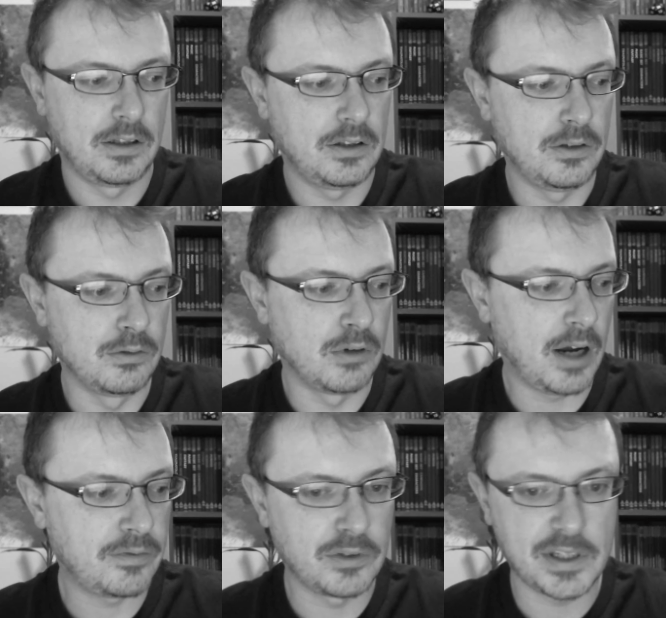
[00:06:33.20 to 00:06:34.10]
you
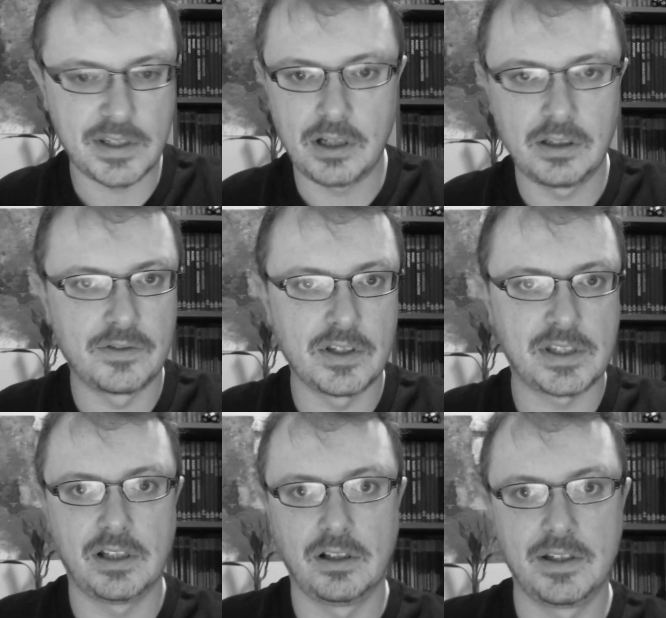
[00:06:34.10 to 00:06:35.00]
have to decide if the
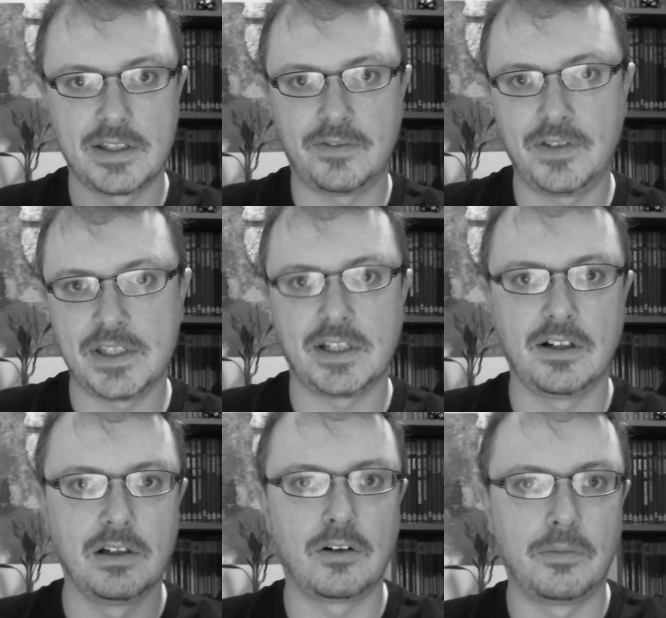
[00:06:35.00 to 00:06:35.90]
skill is
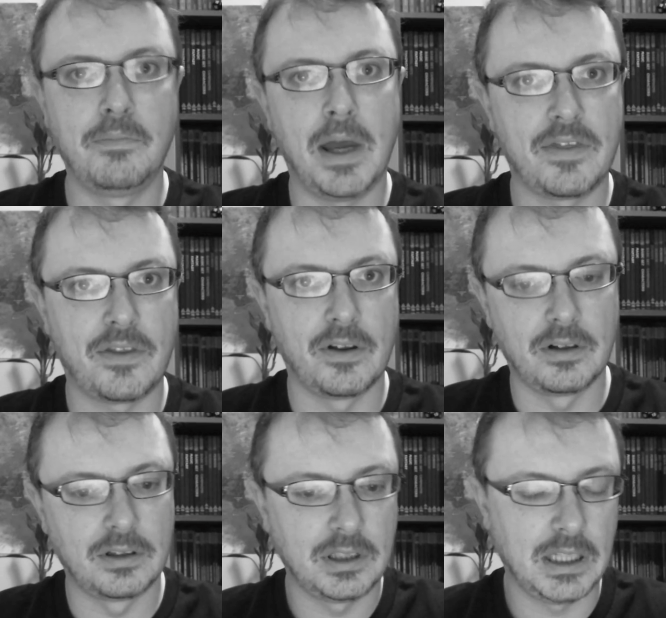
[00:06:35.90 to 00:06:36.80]
physical or
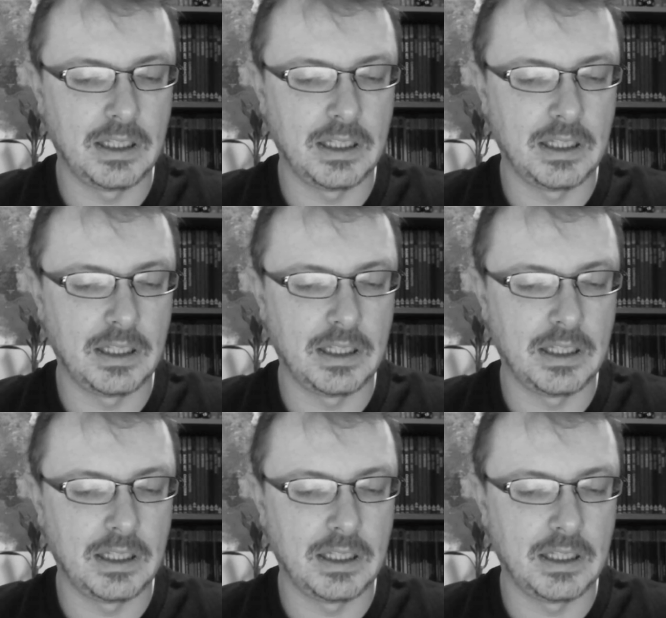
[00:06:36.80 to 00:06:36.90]
mental.